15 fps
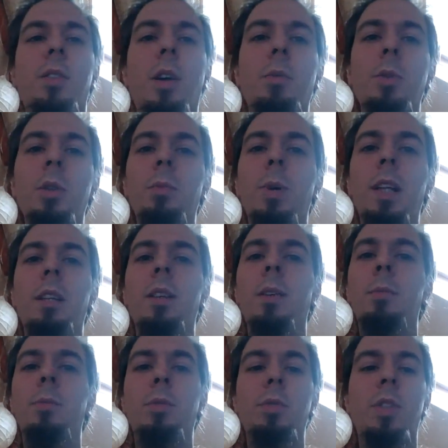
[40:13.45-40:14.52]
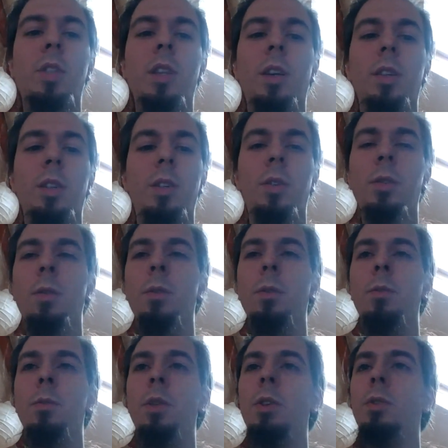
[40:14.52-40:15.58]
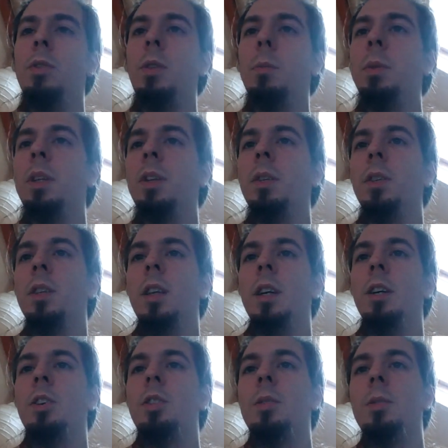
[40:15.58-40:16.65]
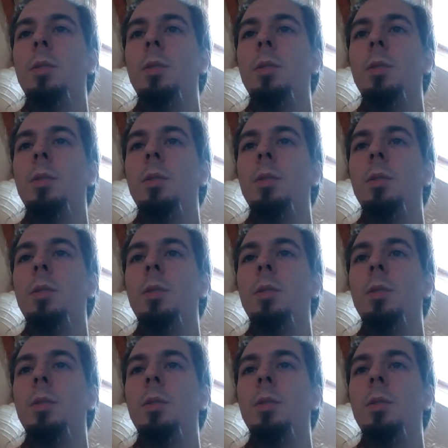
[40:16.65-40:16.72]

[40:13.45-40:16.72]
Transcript: So I would welcome Rootstock to use the Bitcoin Cash